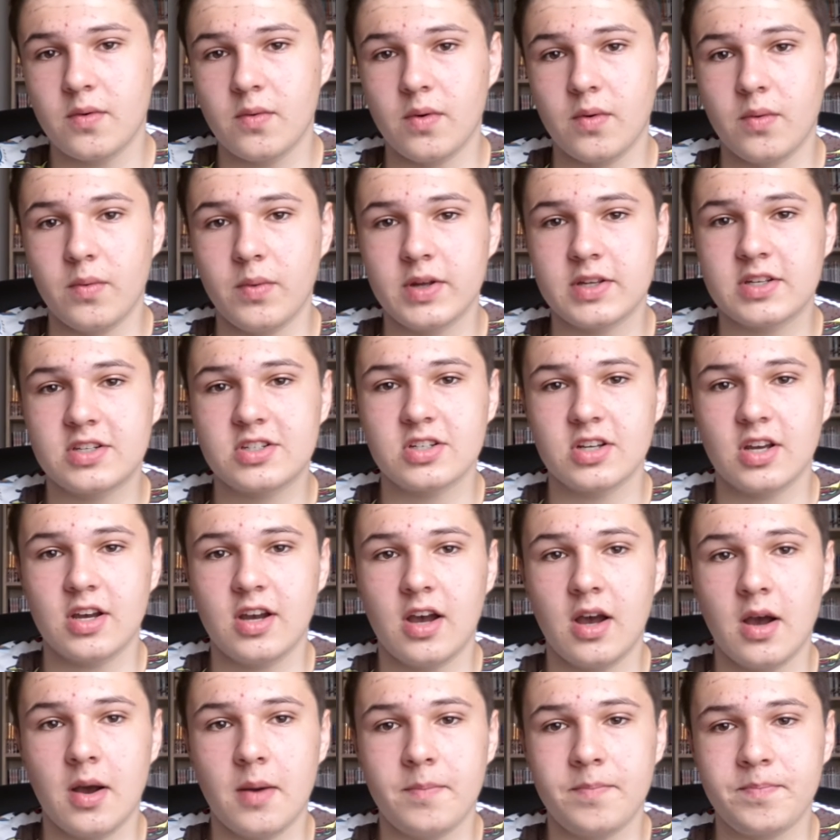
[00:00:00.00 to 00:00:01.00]
which,
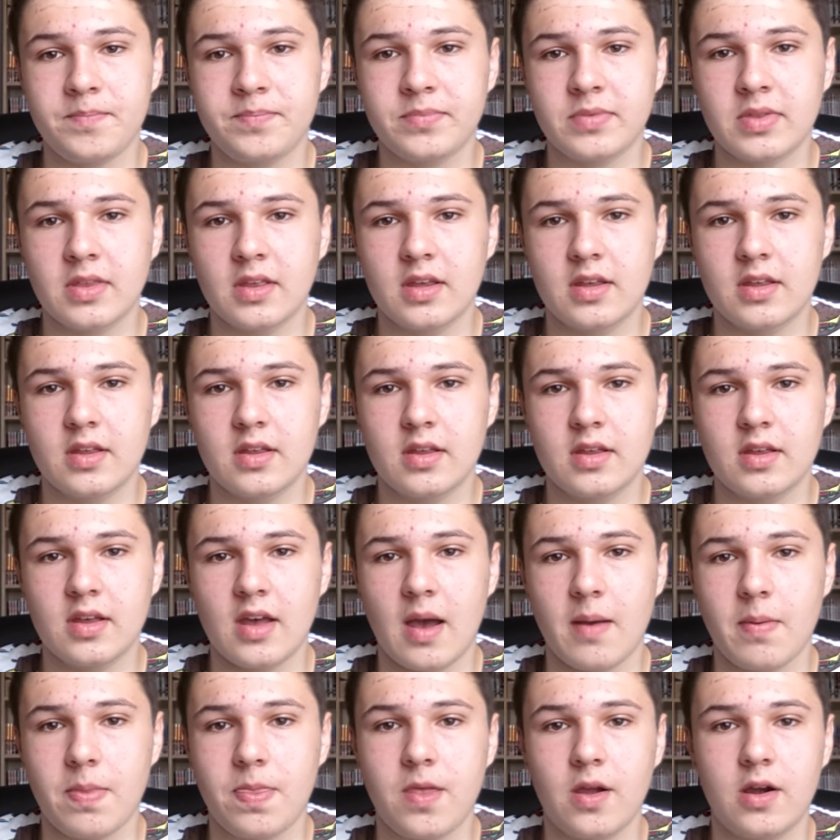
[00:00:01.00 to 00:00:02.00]
I'm
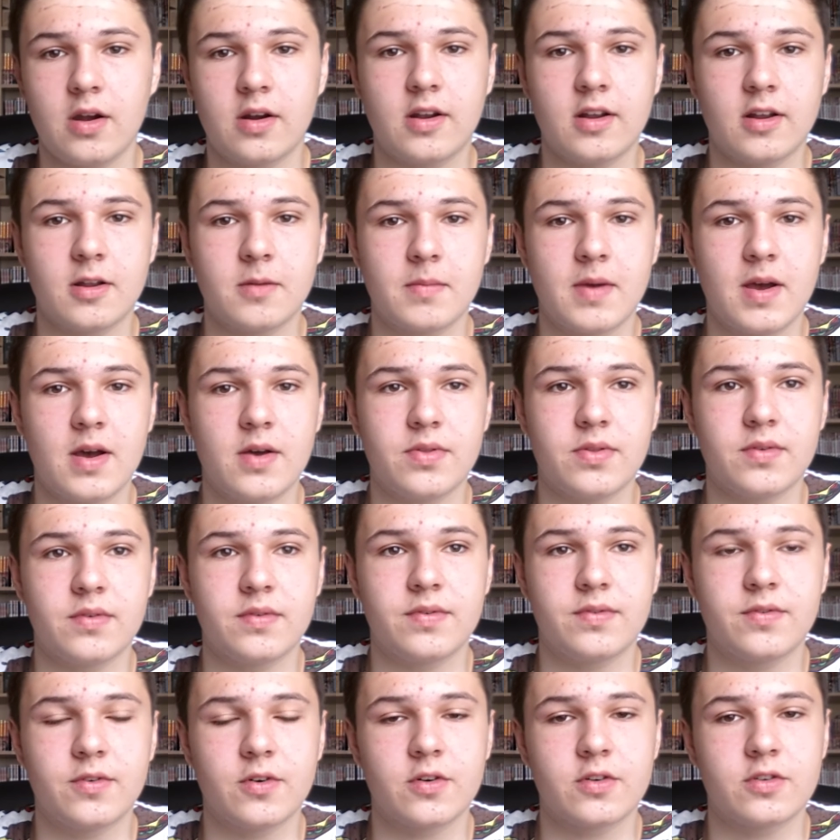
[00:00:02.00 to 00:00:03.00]
talking about
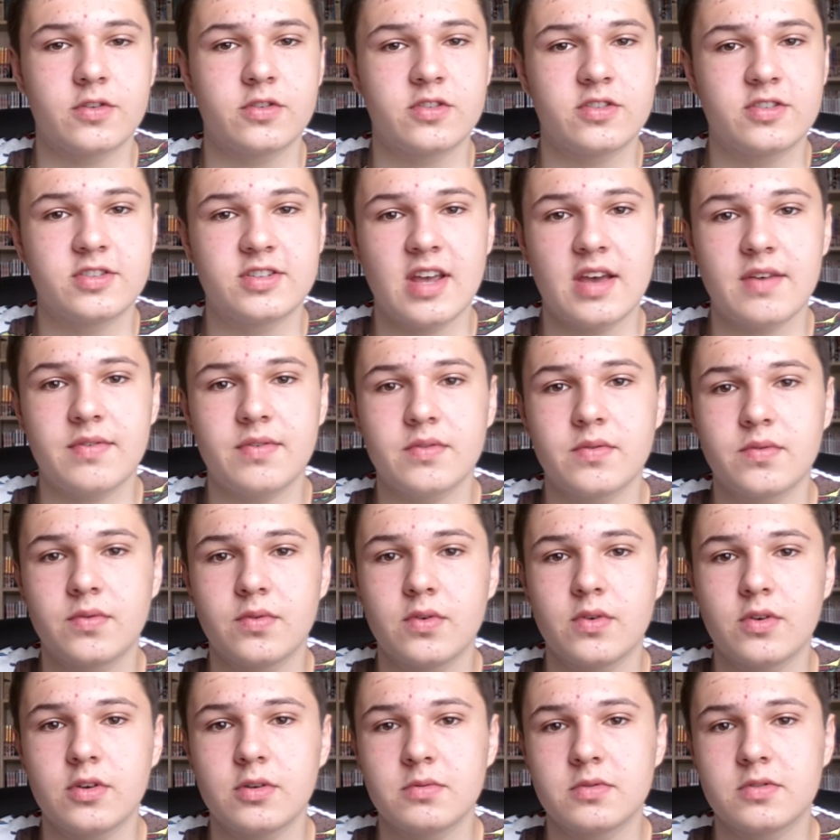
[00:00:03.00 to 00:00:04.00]
the first 7
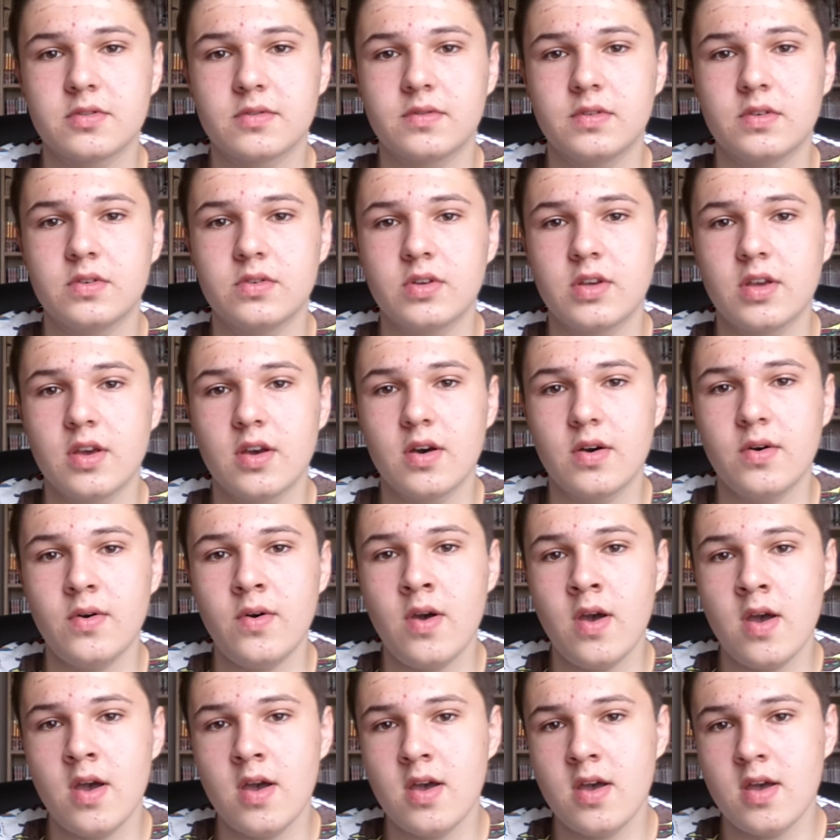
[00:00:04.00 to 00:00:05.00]
volumes of
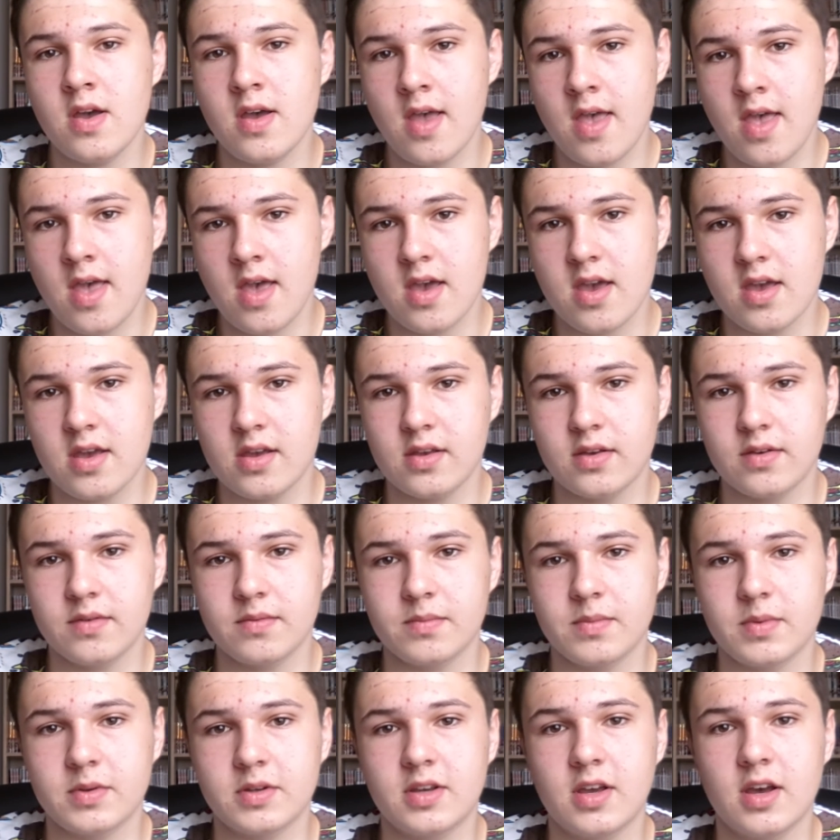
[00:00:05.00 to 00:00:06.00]
Yu-Gi-Oh!
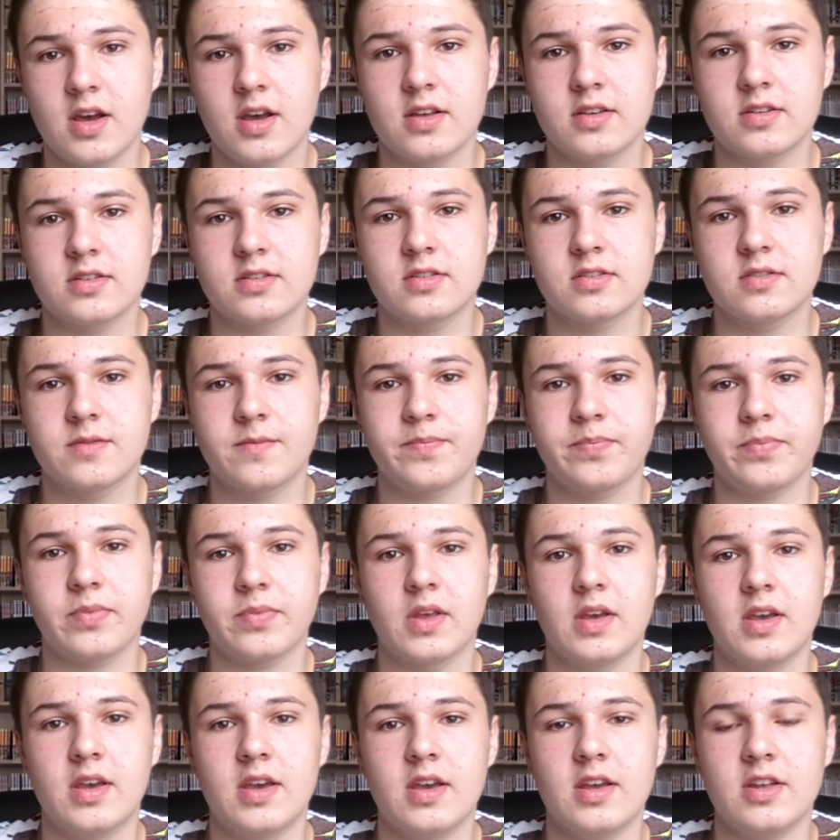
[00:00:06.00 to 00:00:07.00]
Because
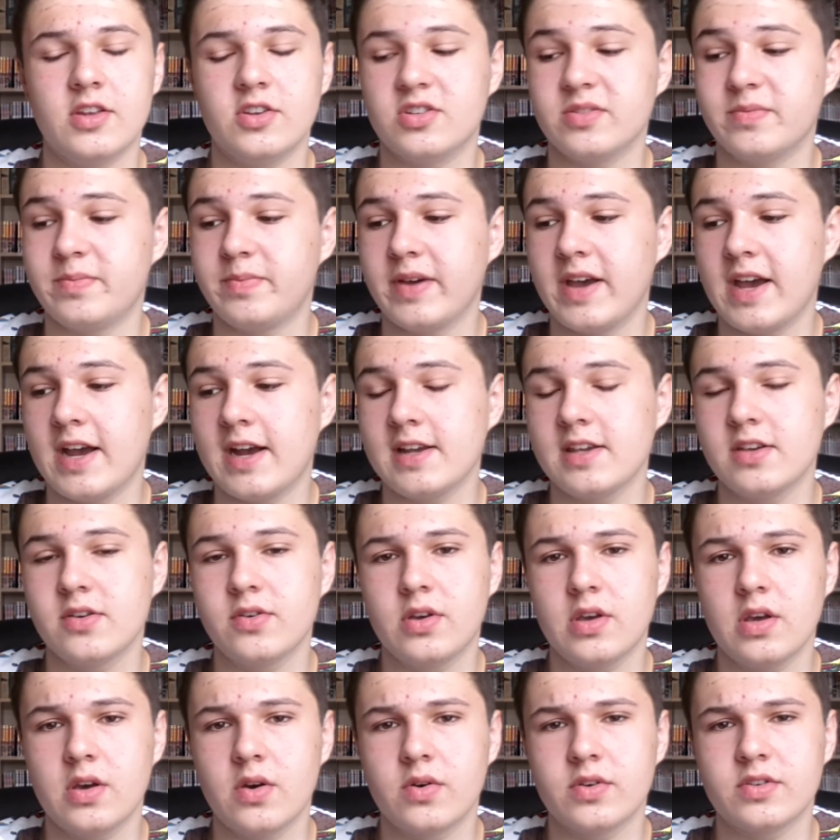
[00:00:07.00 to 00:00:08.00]
in Japan,
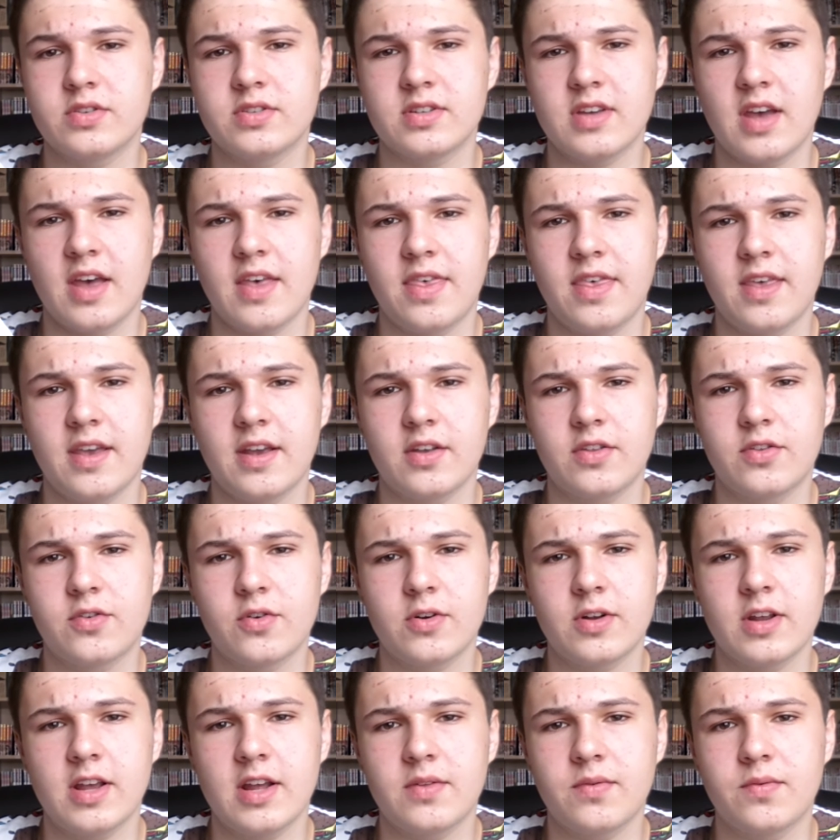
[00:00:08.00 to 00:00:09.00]
Yu-Gi-Oh! Is, I think,
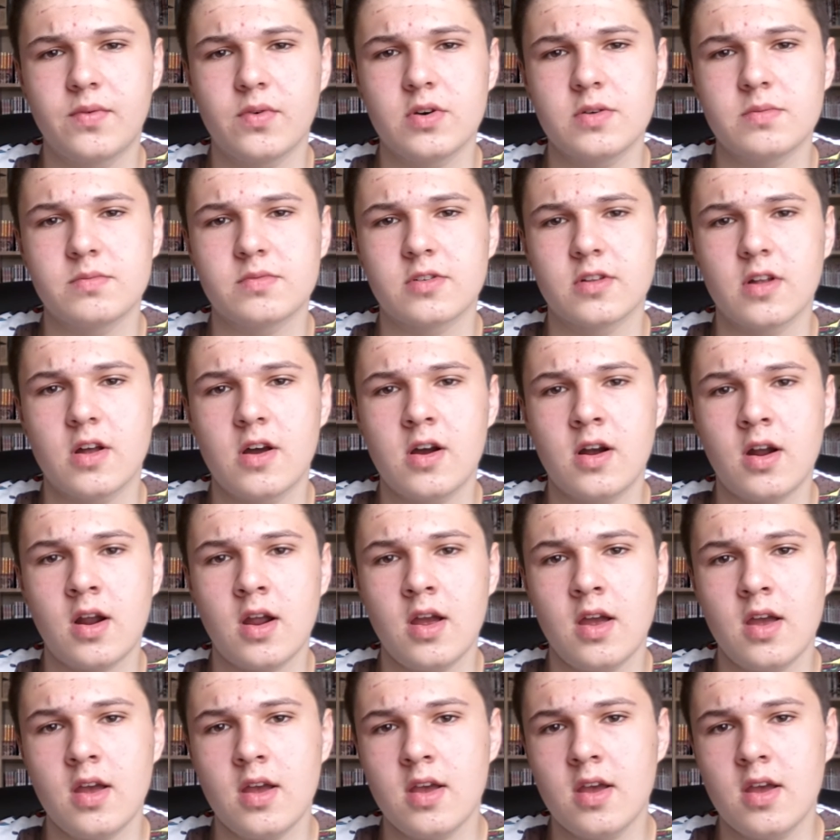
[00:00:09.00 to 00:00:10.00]
38 volumes long,